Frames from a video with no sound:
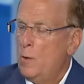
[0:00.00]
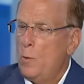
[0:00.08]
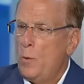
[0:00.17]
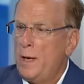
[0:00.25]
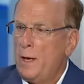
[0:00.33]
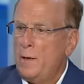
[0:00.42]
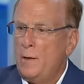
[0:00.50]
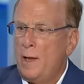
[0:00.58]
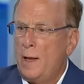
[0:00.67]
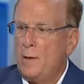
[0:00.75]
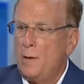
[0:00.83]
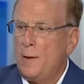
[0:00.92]
we could
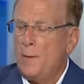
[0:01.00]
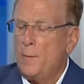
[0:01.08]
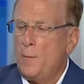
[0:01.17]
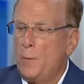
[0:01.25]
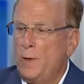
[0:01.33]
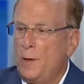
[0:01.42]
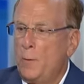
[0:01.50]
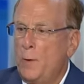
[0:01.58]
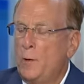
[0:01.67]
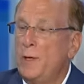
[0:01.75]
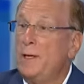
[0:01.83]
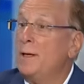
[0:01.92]
then, you know, we
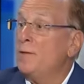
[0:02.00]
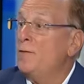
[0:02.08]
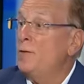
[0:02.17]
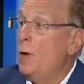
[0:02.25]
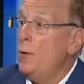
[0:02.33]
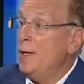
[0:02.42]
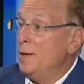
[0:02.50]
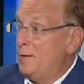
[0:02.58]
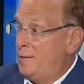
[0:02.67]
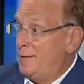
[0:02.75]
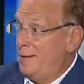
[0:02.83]
don't need custodians